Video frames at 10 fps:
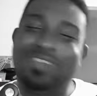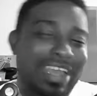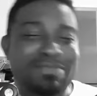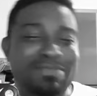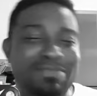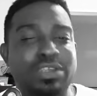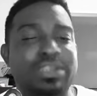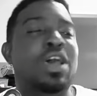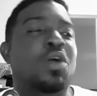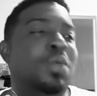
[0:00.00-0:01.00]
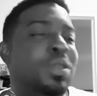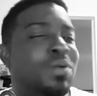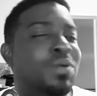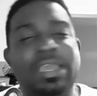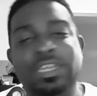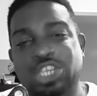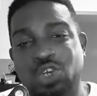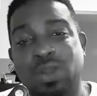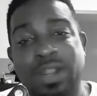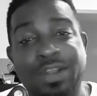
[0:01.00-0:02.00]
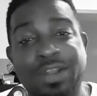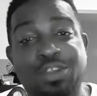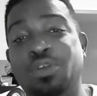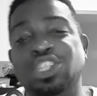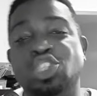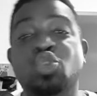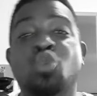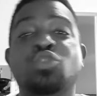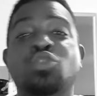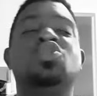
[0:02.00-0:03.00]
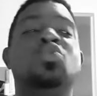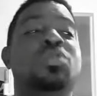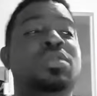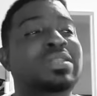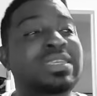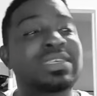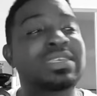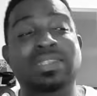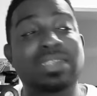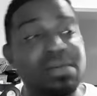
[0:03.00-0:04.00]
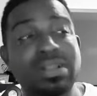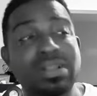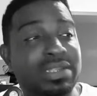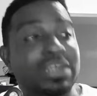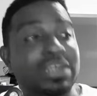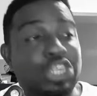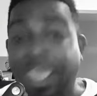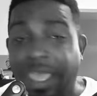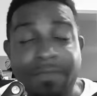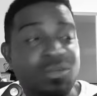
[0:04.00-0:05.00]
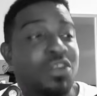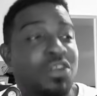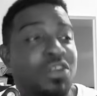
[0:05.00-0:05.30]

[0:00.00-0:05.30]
because we want to ensure that the opponent don't droll this double search here, right?